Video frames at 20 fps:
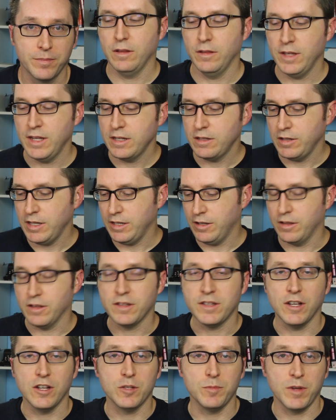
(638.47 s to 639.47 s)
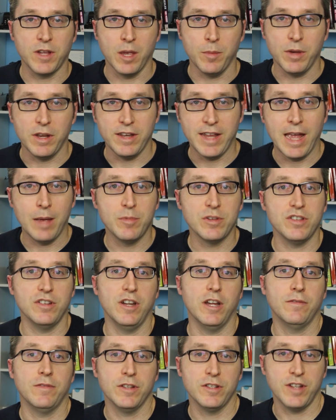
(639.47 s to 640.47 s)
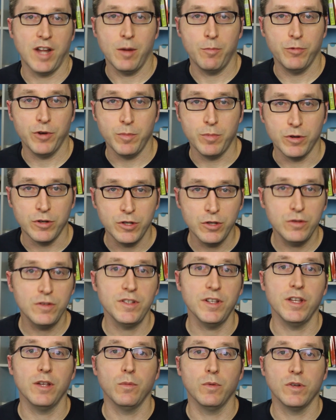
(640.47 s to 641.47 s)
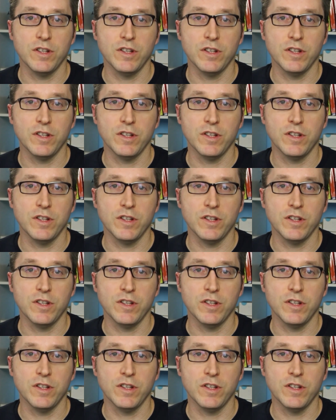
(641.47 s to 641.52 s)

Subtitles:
These lead to the cells becoming damaged enough to stop reproducing,